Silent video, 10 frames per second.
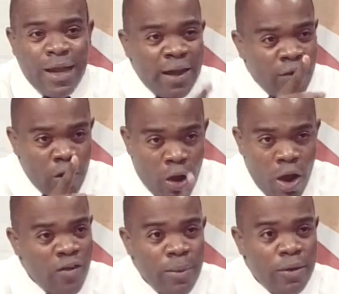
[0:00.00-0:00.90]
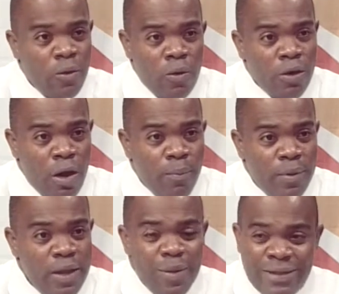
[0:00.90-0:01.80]
have a government-owned
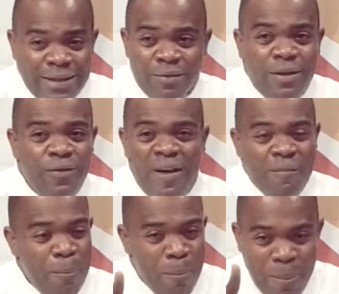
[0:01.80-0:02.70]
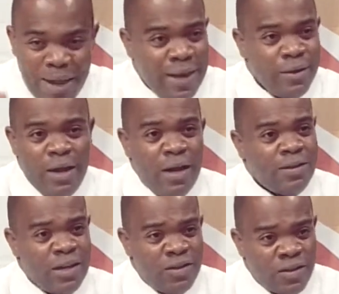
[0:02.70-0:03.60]
company with $75 million
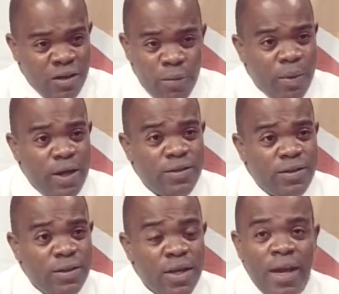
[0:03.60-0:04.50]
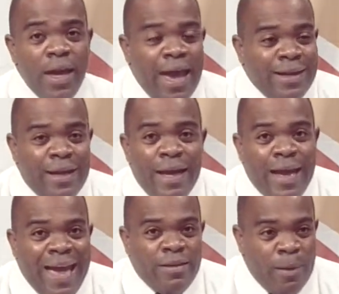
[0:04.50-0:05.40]
in a surplus and
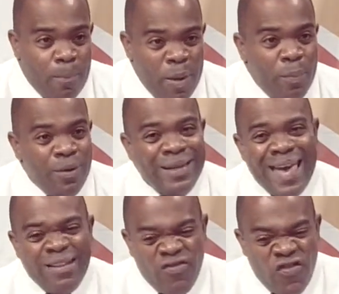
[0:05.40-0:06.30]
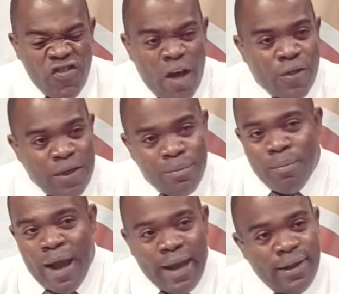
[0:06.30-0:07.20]
the people get nothing
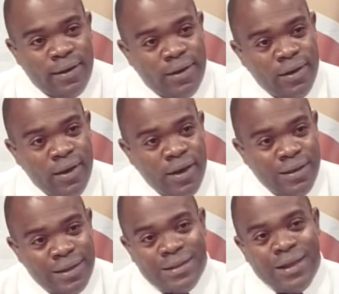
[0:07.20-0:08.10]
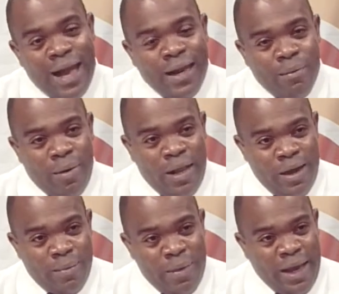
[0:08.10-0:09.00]
back. This is the kind of money
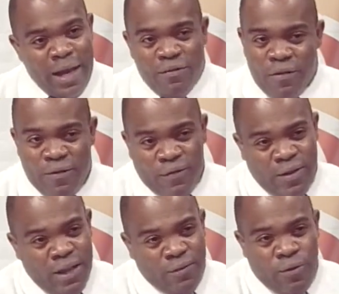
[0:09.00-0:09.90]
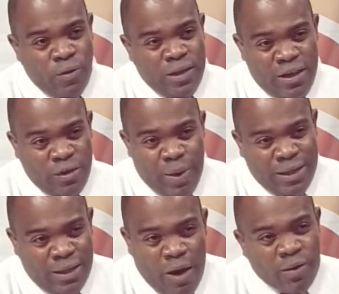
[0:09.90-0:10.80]
you're making off of 15, 14,
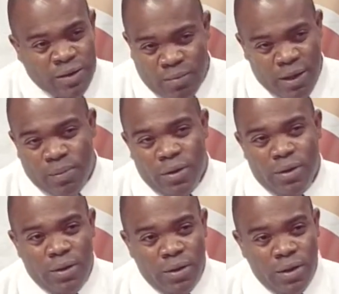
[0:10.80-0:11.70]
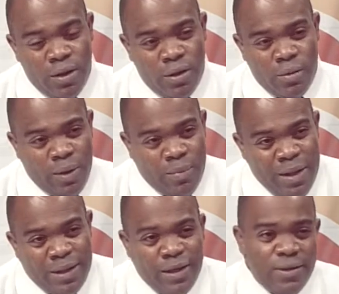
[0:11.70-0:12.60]
20,000 people with
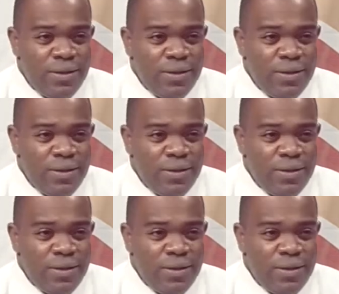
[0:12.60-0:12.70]
meters.